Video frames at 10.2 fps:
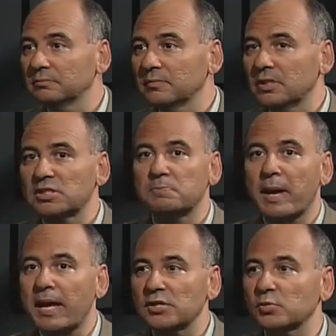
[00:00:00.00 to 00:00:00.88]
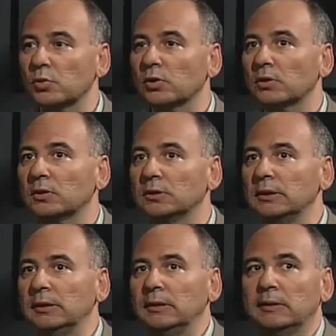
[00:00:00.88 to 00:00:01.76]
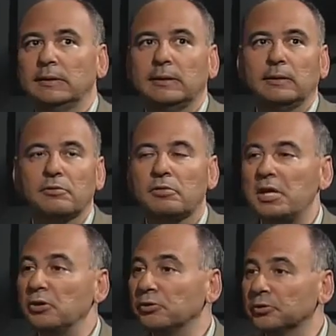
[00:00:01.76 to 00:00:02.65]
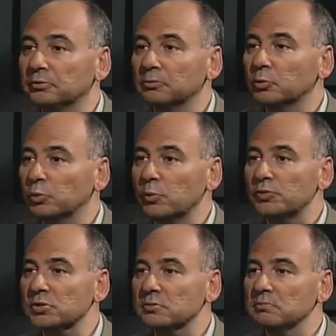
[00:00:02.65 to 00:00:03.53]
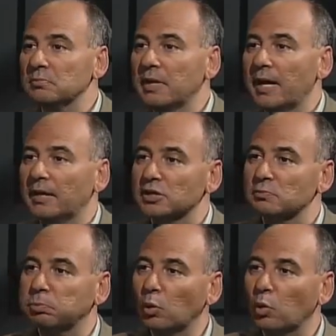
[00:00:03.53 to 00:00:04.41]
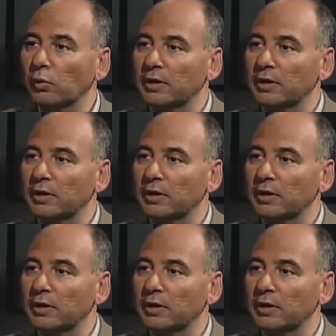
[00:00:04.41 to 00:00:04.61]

a space where theater groups can explore and